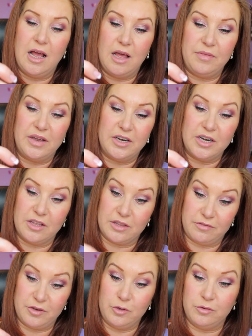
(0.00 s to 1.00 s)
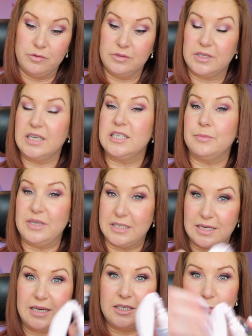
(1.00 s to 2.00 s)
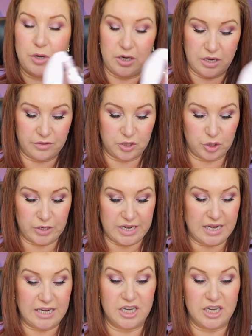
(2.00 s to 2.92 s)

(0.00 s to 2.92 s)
and then another few centimetres later put another treat in,